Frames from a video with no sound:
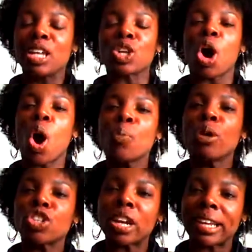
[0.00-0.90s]
So I hope
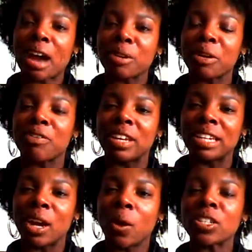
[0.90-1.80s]
you'll check out her
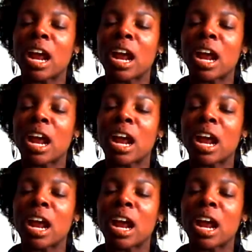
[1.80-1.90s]
videos,